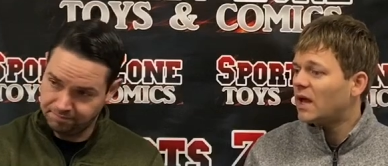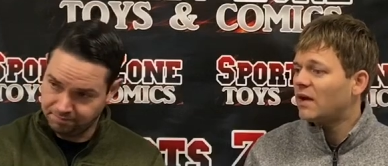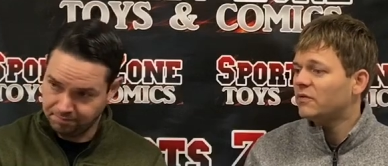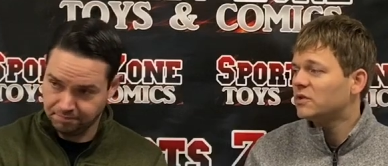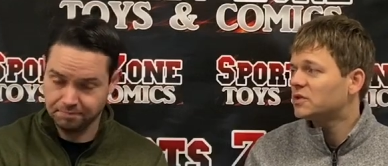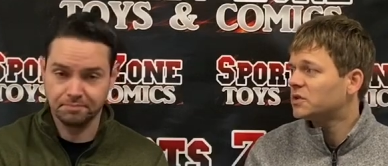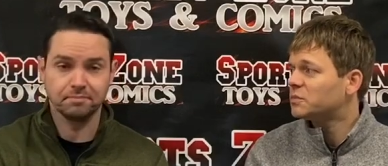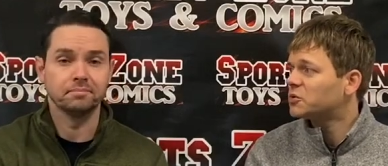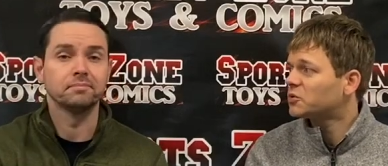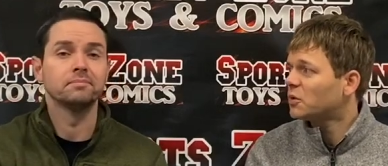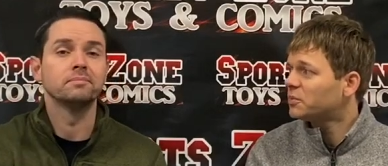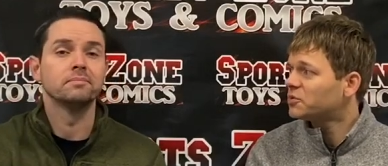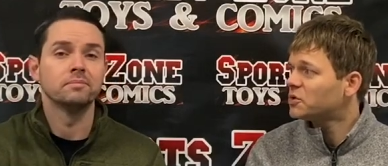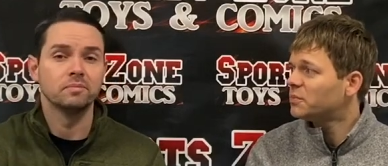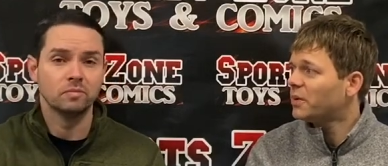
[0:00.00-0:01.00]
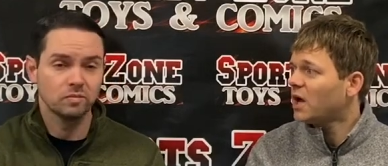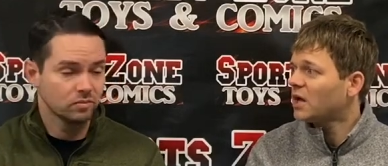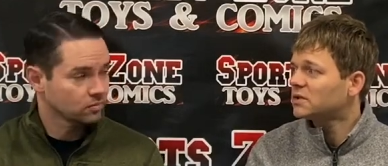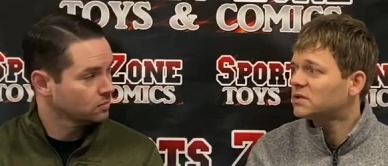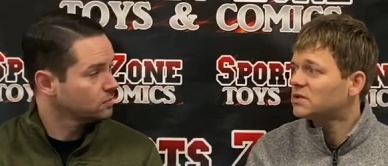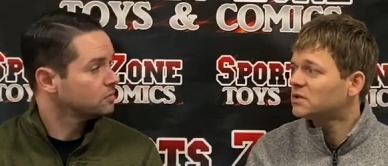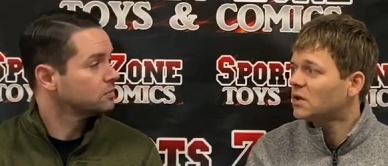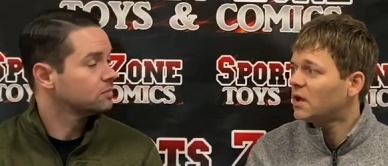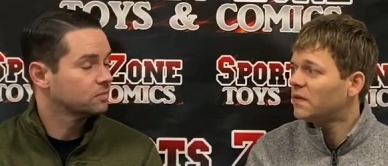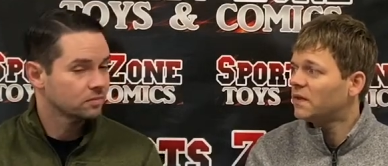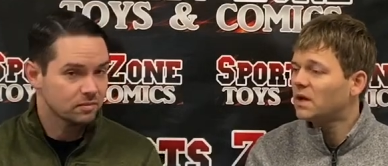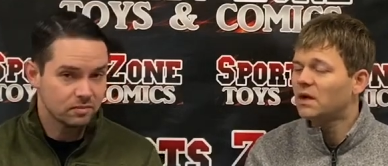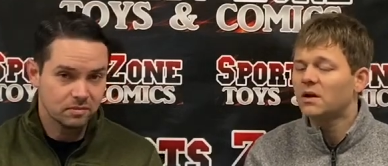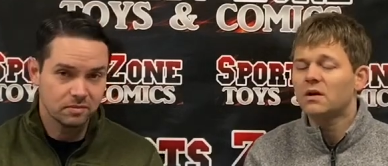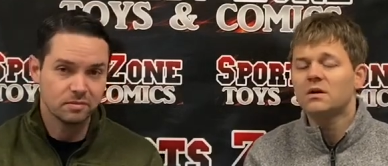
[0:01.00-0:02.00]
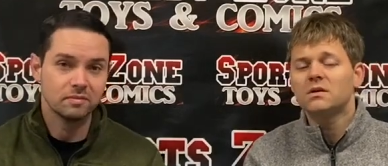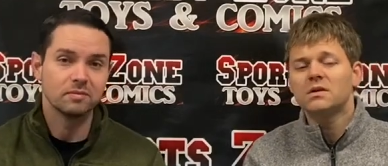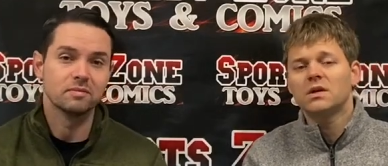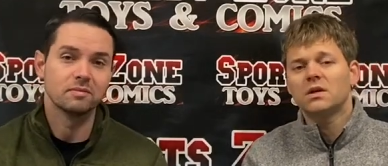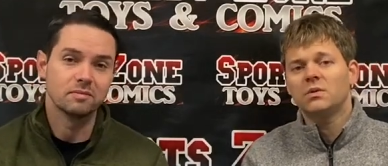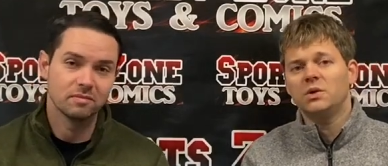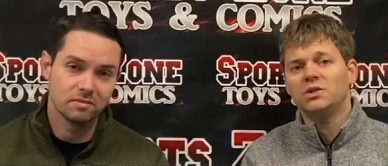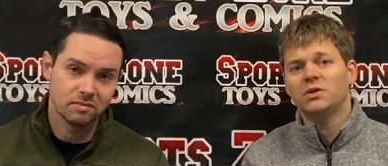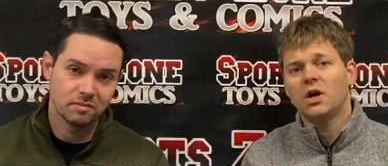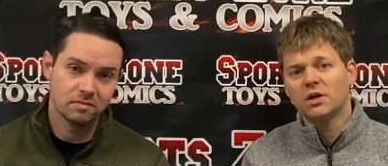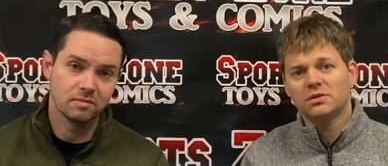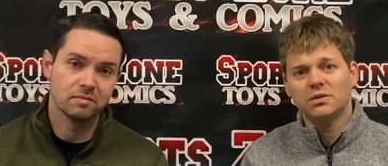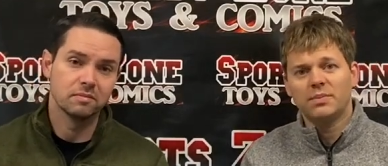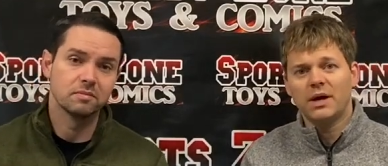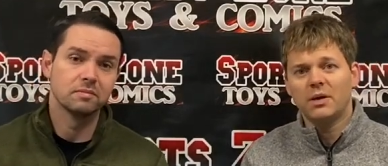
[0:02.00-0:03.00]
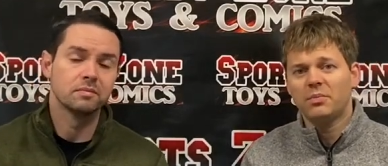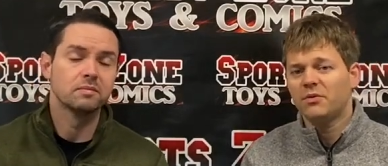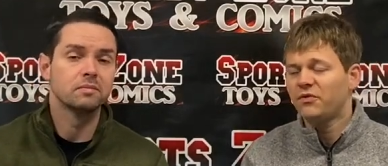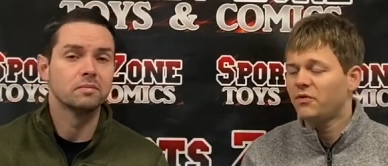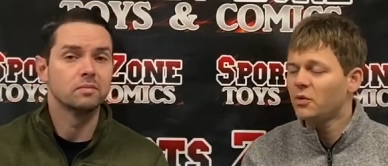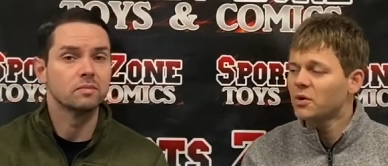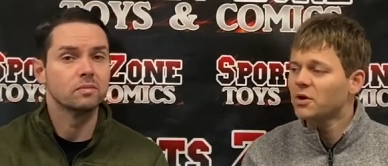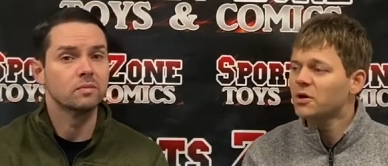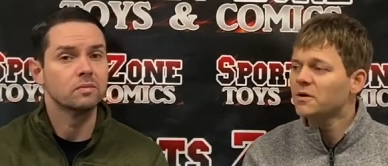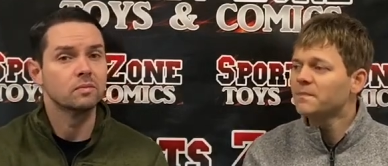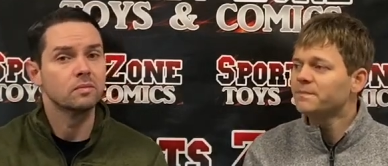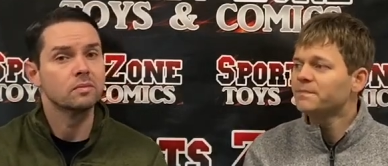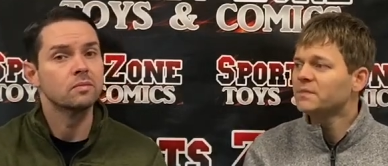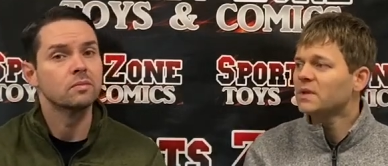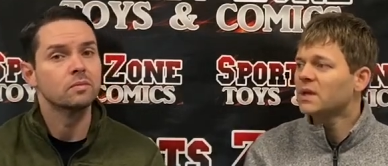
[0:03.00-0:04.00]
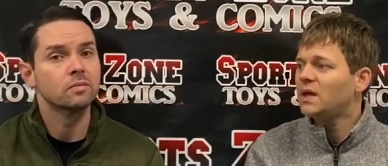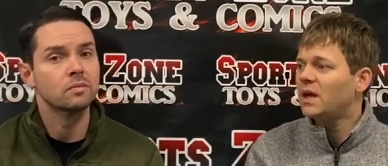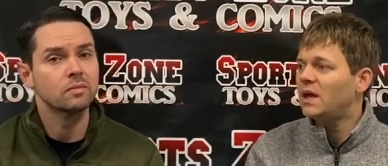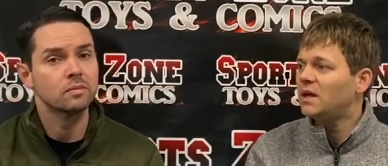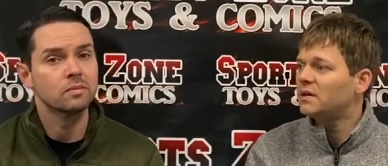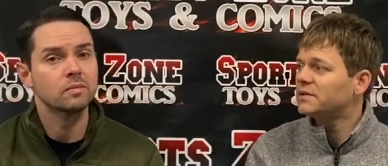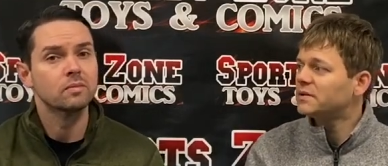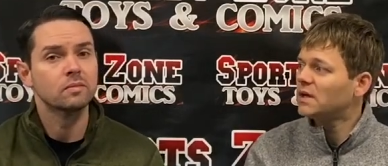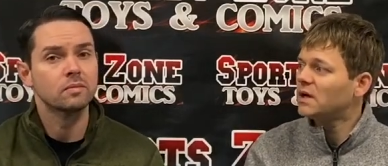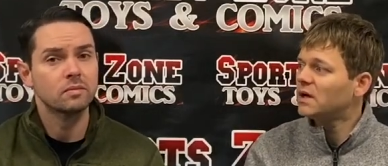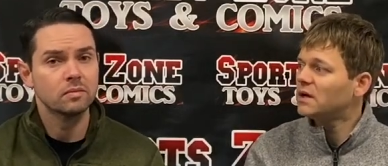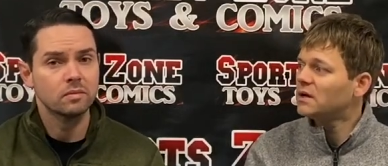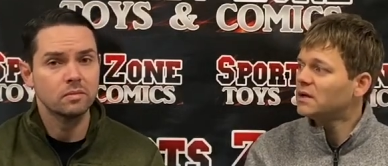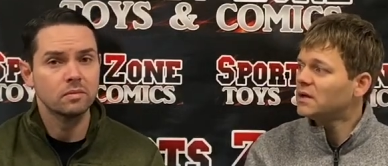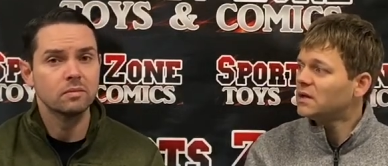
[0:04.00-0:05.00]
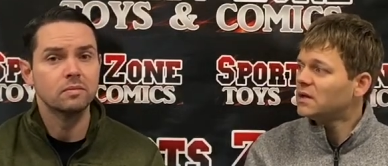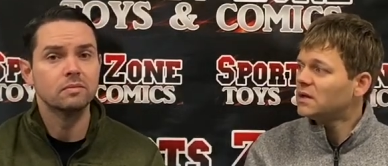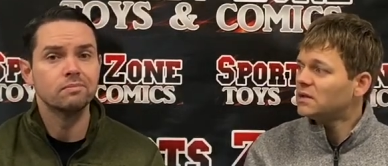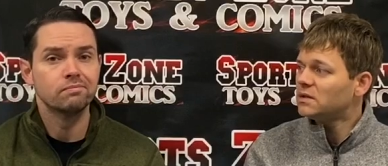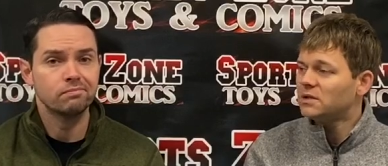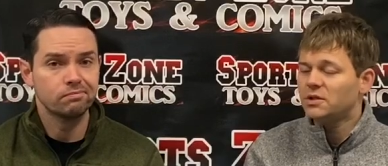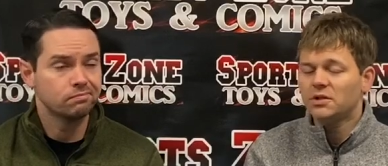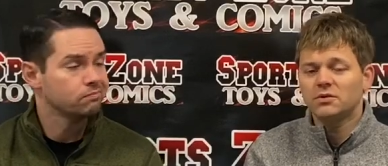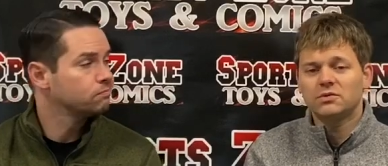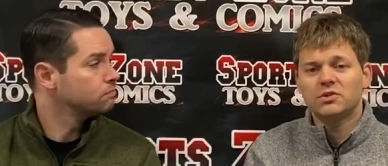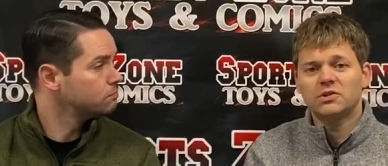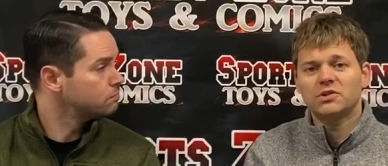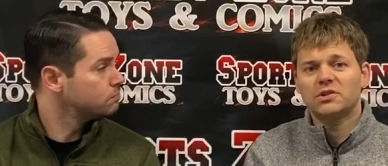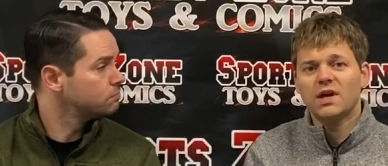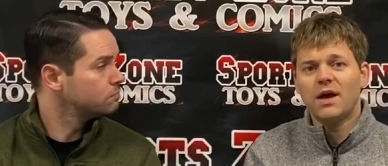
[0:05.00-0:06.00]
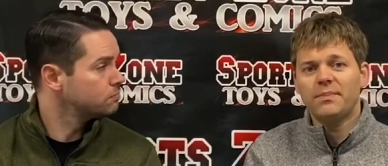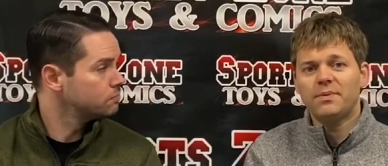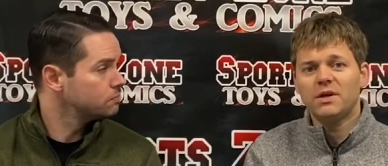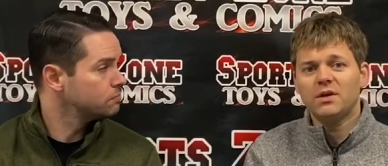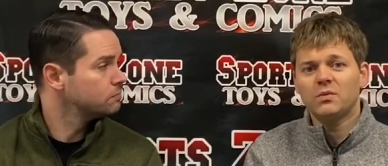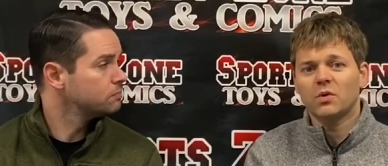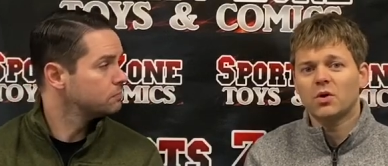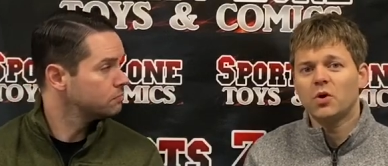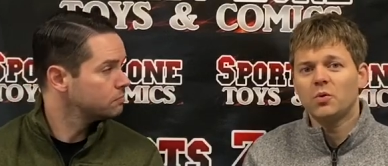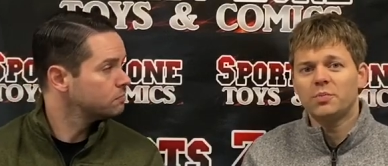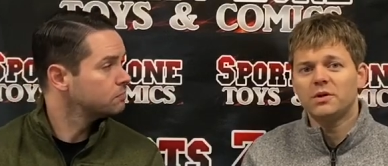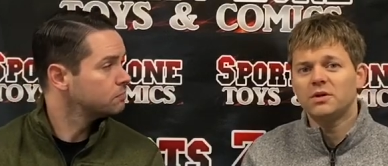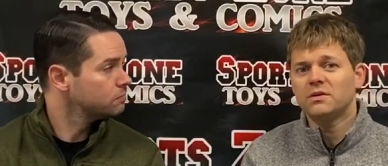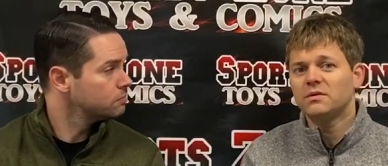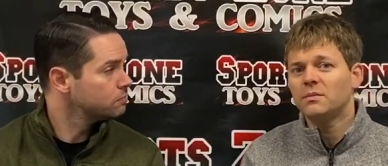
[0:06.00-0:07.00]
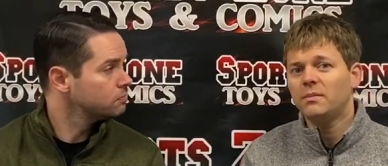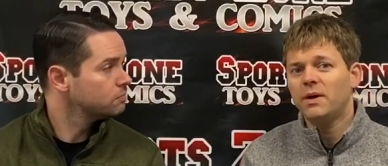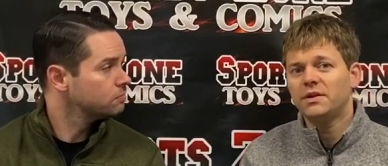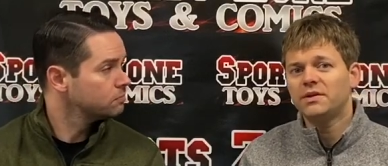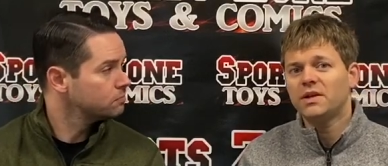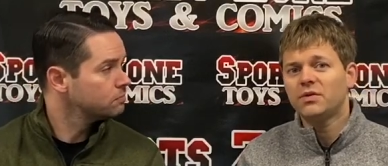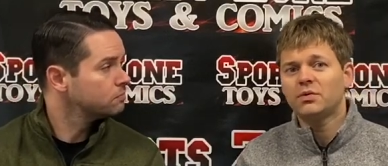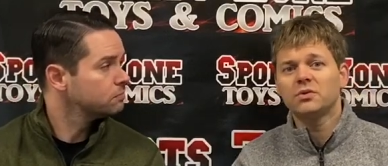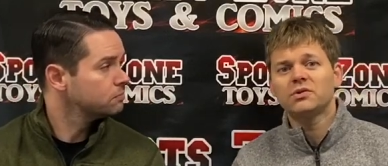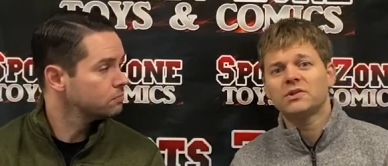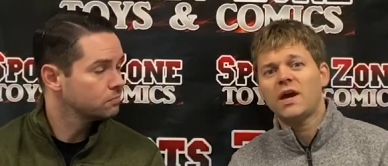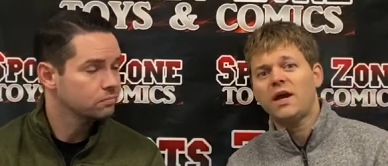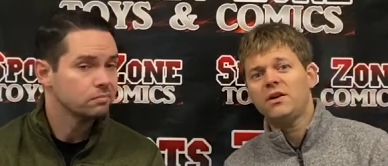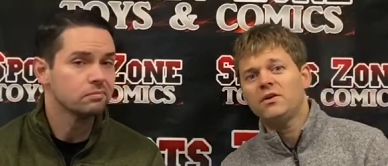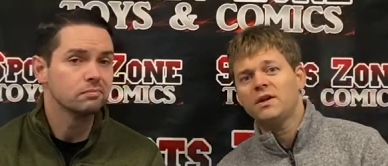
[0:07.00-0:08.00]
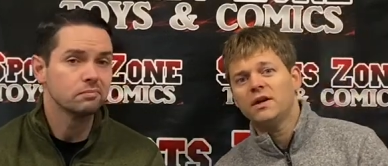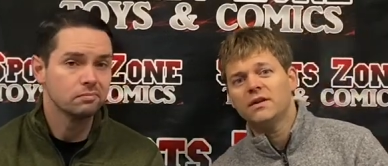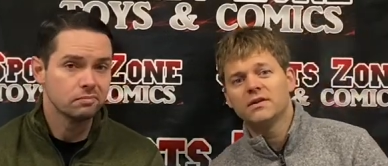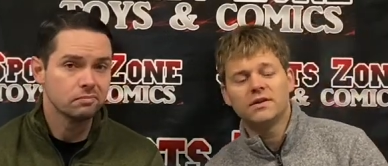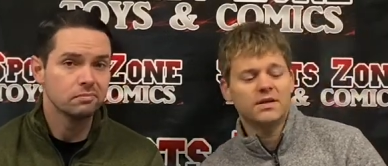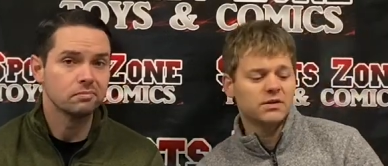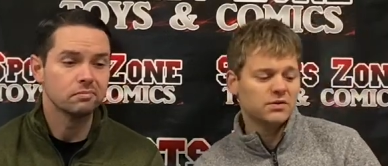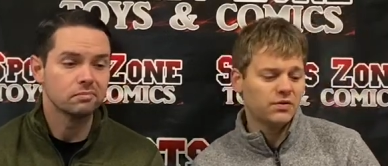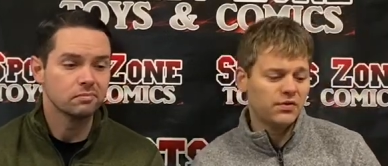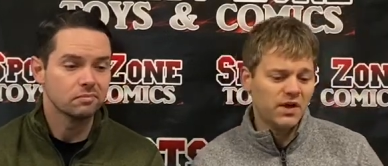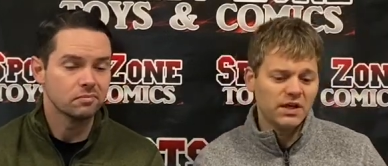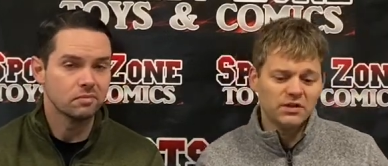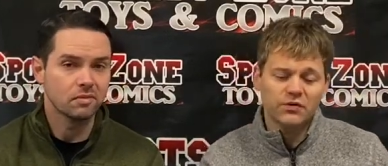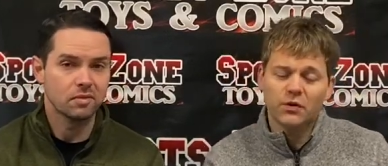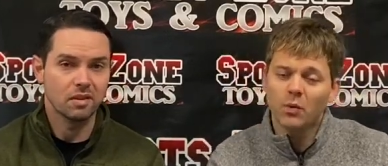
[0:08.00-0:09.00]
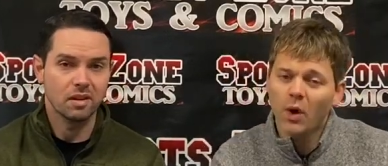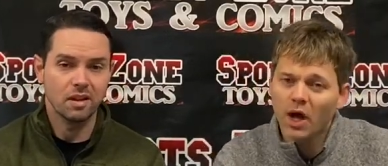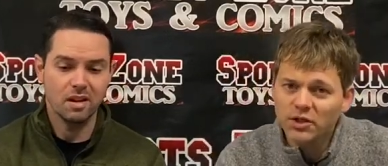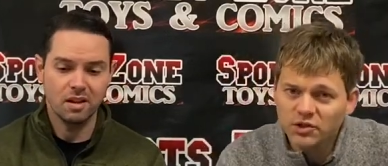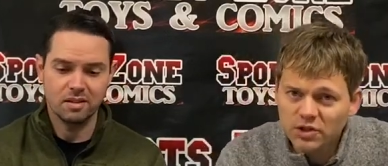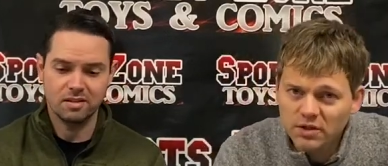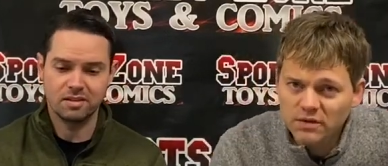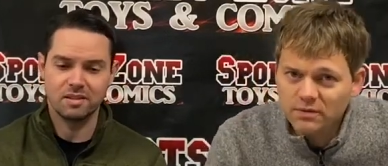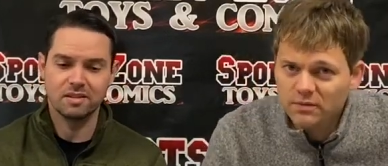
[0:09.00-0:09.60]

Speaker 1: going to have the subscription boxes on there we talked about before. And, uh, you know, just stop in. We're open Monday through Saturday. So thanks for watching.